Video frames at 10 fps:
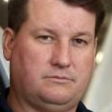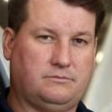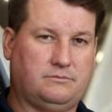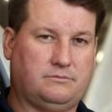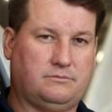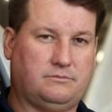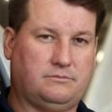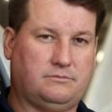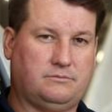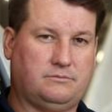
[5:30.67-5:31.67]

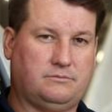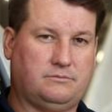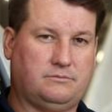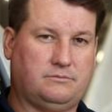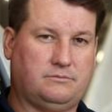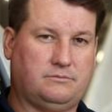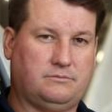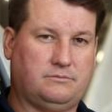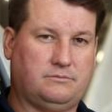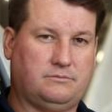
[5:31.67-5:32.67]

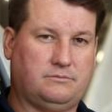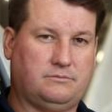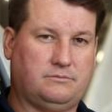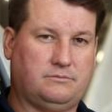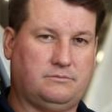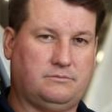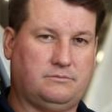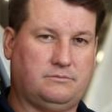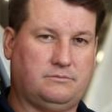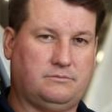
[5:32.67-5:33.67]

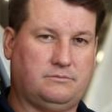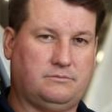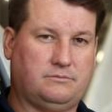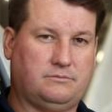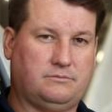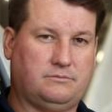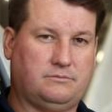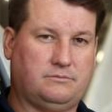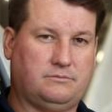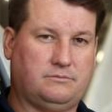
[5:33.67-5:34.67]

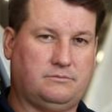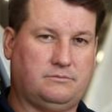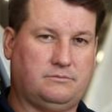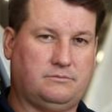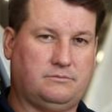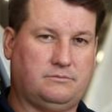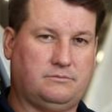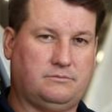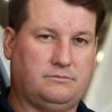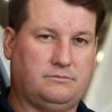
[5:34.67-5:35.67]

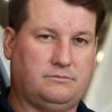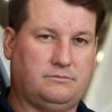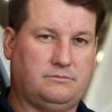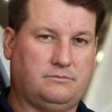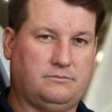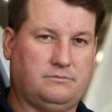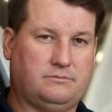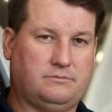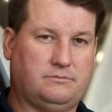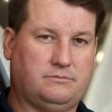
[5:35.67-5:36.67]

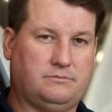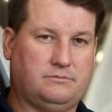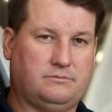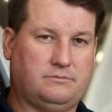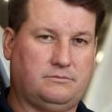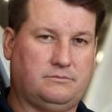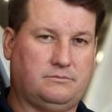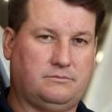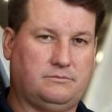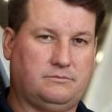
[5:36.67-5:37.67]

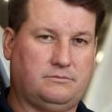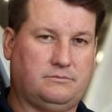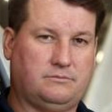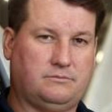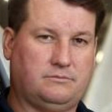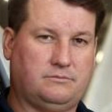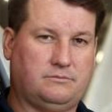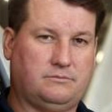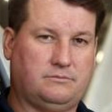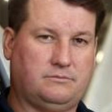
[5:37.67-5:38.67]
The face doesn't move, so there is nothing to read.